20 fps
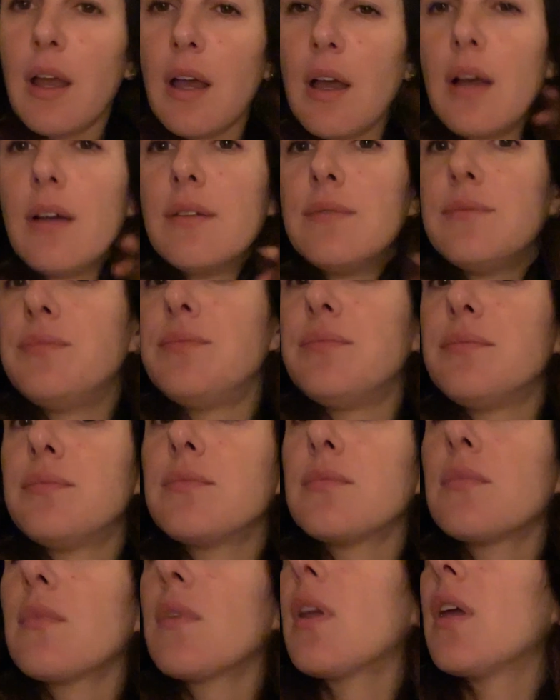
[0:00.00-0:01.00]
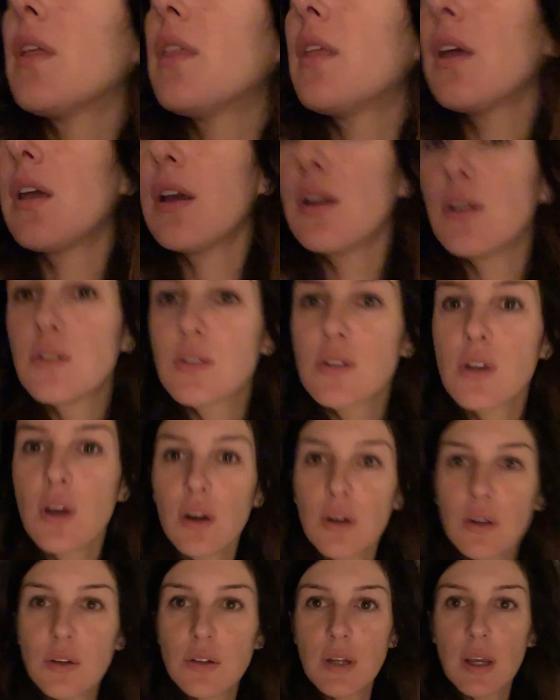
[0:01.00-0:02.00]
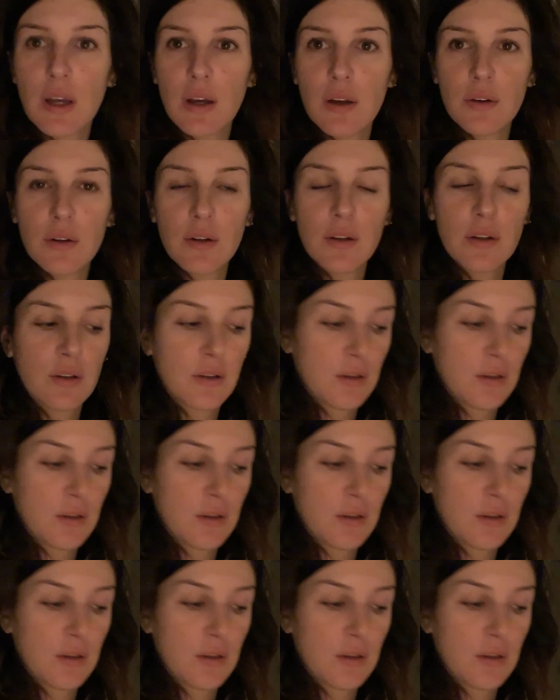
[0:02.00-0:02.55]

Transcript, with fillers: uh, I think I just got her down